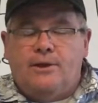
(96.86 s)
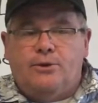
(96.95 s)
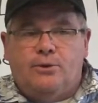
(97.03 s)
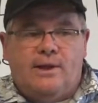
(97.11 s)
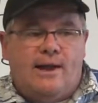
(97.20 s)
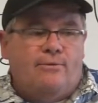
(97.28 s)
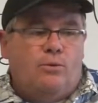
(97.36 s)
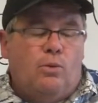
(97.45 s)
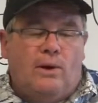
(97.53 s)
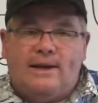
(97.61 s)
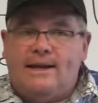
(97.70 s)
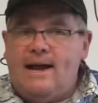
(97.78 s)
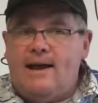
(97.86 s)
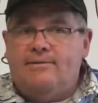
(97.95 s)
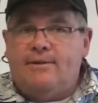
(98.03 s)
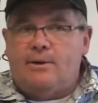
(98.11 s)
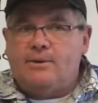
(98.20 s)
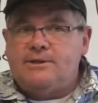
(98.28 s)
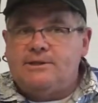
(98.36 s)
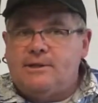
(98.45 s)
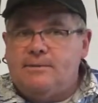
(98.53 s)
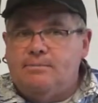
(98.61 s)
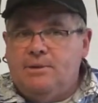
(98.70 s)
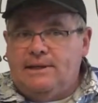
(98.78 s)
You'll have one and a half hours to
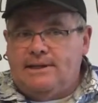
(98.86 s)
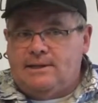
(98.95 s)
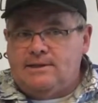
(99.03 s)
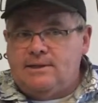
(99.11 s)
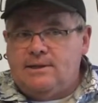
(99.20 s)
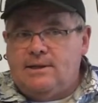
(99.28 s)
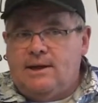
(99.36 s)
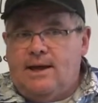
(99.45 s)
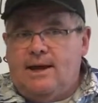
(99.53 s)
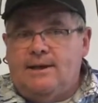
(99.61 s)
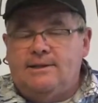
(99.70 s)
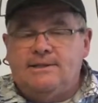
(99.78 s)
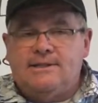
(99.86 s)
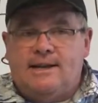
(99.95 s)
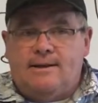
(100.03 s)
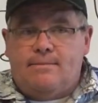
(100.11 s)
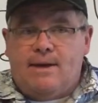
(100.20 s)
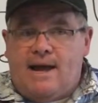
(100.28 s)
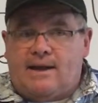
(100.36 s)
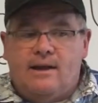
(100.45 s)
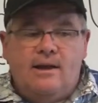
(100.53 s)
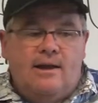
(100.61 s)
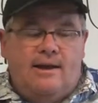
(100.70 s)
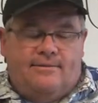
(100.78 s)
complete it and send it back.
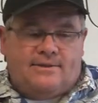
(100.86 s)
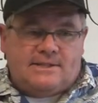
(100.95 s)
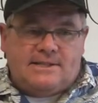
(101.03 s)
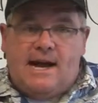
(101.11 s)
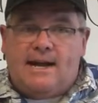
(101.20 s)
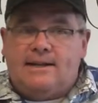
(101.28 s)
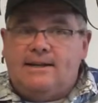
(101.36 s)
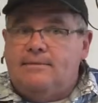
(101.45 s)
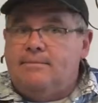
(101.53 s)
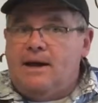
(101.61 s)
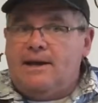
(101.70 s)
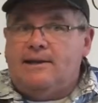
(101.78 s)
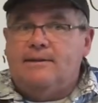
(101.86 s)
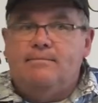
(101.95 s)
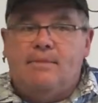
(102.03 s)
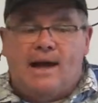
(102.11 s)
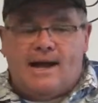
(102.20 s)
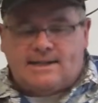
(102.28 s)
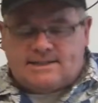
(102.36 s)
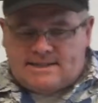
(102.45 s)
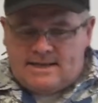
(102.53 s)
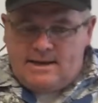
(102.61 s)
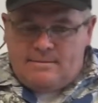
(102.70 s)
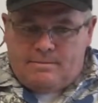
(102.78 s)
If it's not in my inbox
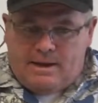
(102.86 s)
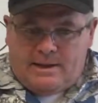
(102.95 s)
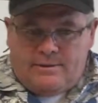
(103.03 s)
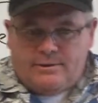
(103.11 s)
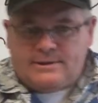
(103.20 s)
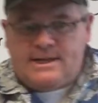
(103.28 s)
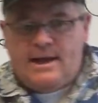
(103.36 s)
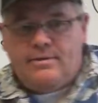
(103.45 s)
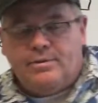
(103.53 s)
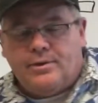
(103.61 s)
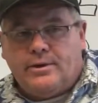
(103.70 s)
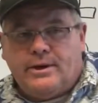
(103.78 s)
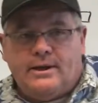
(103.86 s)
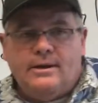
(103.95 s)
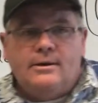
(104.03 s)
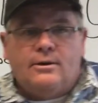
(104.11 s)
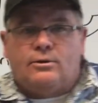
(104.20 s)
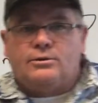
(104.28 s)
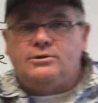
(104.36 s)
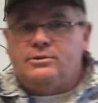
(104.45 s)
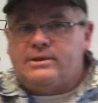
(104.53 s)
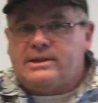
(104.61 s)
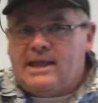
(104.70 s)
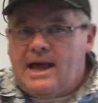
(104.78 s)
by either 10.30 or 2
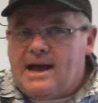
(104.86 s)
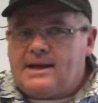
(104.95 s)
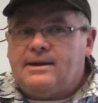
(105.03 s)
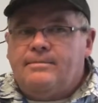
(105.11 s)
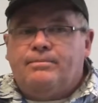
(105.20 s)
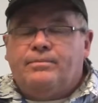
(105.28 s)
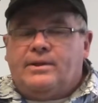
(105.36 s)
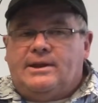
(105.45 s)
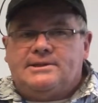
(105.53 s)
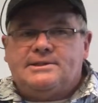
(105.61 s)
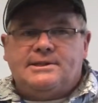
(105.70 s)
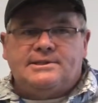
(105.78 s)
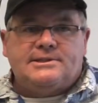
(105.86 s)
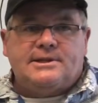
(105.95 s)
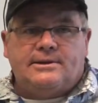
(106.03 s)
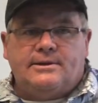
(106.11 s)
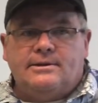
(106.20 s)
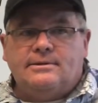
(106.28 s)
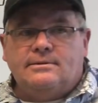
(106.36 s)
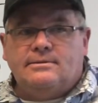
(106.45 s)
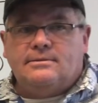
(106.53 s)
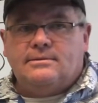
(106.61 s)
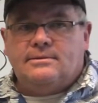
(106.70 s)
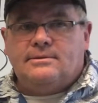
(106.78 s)
o'clock, it's considered
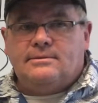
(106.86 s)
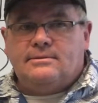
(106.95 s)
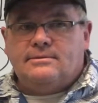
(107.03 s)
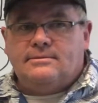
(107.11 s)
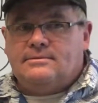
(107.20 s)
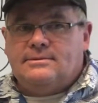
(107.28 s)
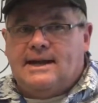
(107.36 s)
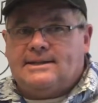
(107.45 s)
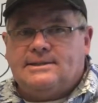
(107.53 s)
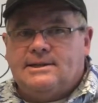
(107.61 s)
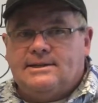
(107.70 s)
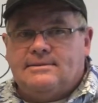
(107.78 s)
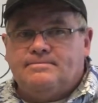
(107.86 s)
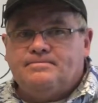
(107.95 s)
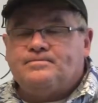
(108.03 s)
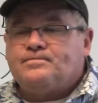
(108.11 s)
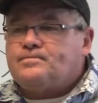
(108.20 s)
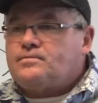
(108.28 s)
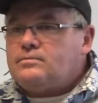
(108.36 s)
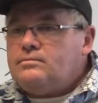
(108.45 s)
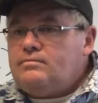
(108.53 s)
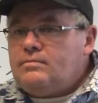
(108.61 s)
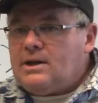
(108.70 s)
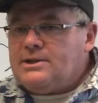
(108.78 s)
not done.
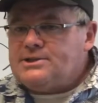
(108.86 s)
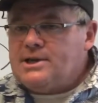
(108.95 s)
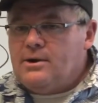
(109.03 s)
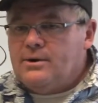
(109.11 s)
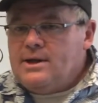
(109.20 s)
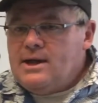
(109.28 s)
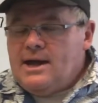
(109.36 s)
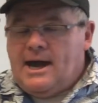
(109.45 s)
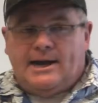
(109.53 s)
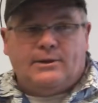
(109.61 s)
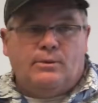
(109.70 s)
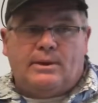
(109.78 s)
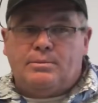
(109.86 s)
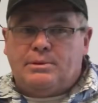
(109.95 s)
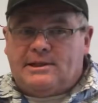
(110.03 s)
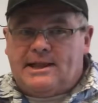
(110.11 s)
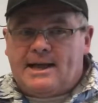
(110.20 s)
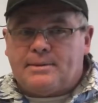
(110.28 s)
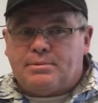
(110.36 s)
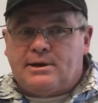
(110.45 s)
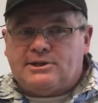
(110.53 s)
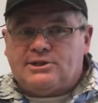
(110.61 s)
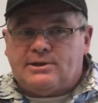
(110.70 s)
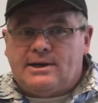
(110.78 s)
So I don't want to put a lot of
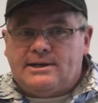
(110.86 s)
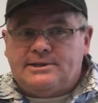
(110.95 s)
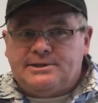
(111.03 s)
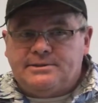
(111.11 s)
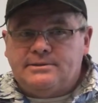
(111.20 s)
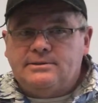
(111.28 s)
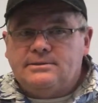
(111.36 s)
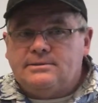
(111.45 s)
pressure on you,